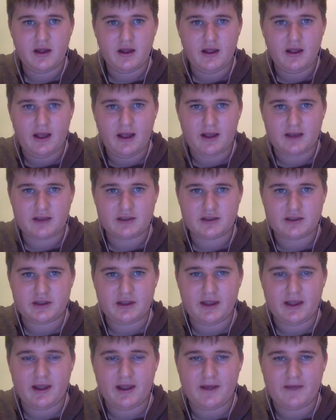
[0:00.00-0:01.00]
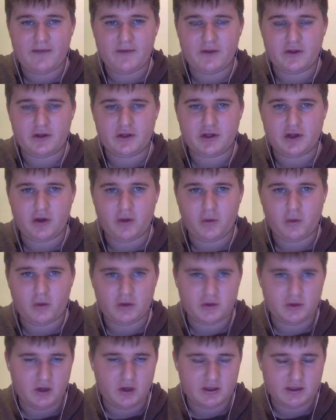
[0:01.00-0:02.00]
as they have the show What
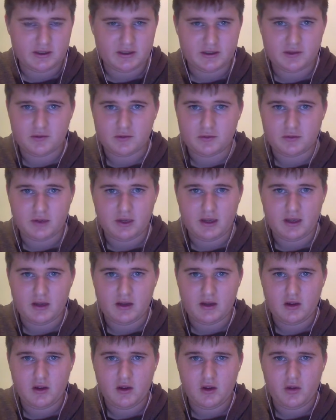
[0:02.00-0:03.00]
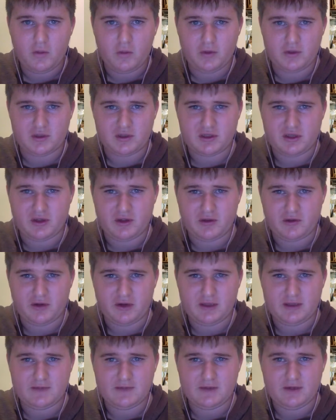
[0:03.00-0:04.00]
Do Artists Do All Day, which was another
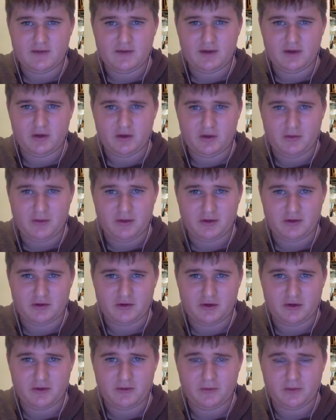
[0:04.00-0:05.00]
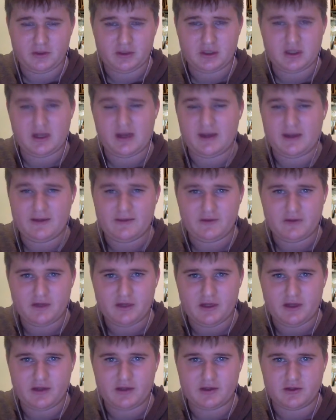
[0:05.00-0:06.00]
creative TV documentary, which is slightly different to
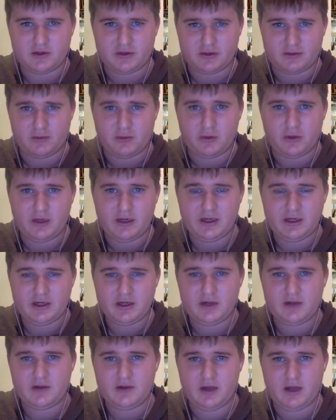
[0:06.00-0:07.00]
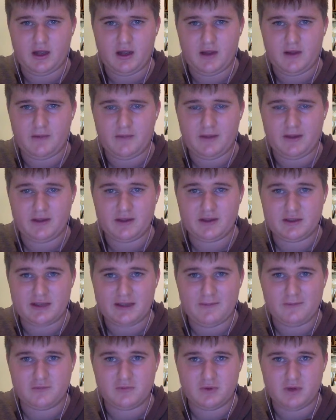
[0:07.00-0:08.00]
the others because it's more niche and the
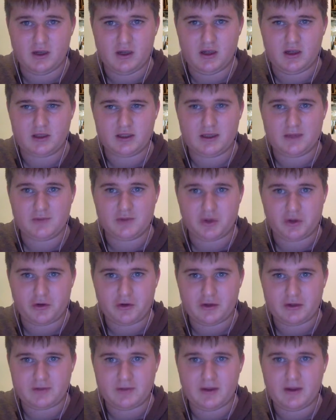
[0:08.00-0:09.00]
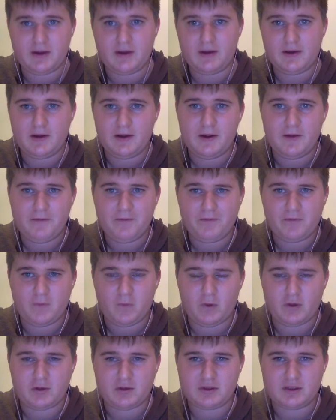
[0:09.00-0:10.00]
same subgenre as mine,
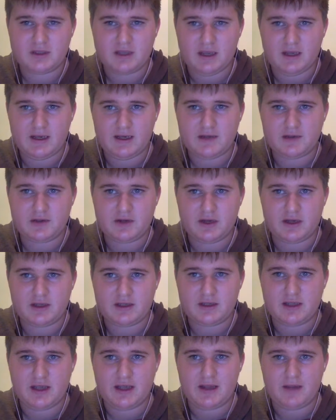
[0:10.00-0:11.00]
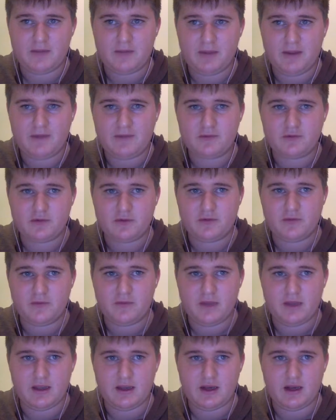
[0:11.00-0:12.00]
which was to gain interest and pivotal for
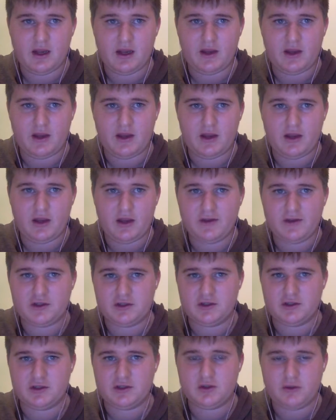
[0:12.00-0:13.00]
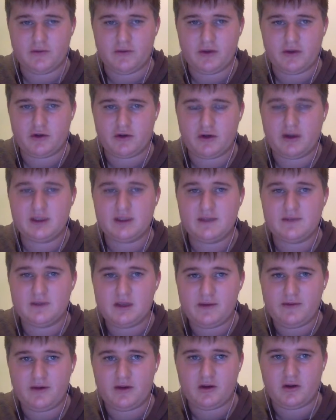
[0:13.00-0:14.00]
me in learning the conventions of a creative
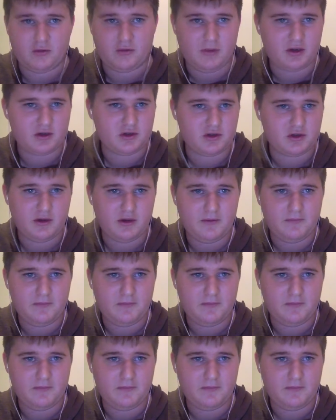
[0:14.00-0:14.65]
TV documentary.